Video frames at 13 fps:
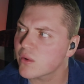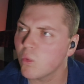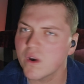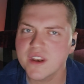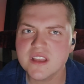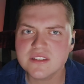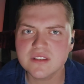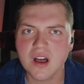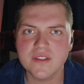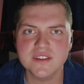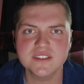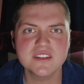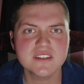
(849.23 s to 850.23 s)
what is
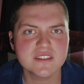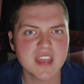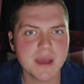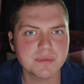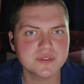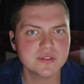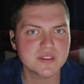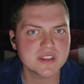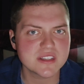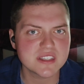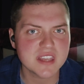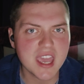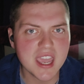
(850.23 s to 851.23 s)
all this? This is absolutely
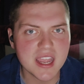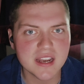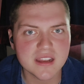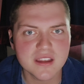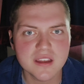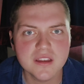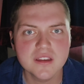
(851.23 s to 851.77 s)
insane.